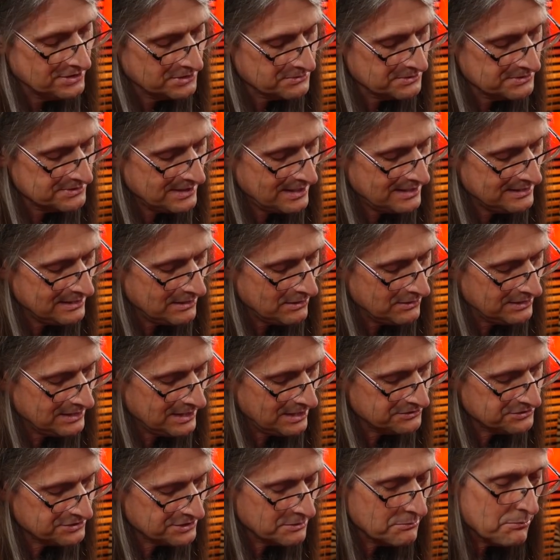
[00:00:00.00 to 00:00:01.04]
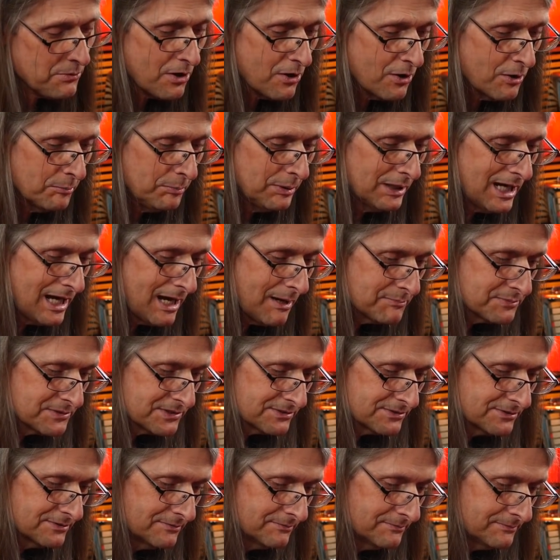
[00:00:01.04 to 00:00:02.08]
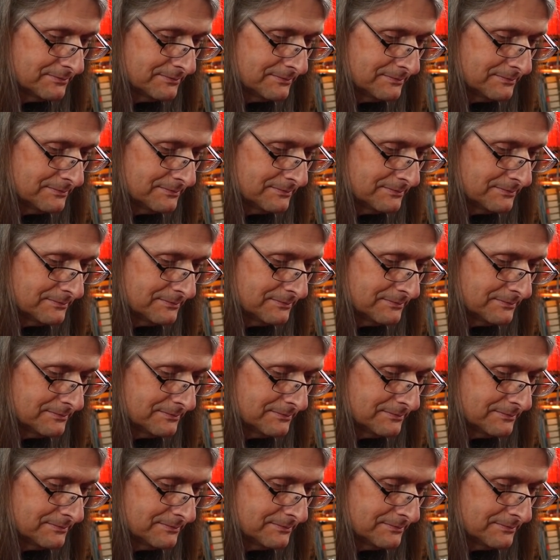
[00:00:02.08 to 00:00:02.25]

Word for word: Generous handout. Catch you tomorrow, Pops.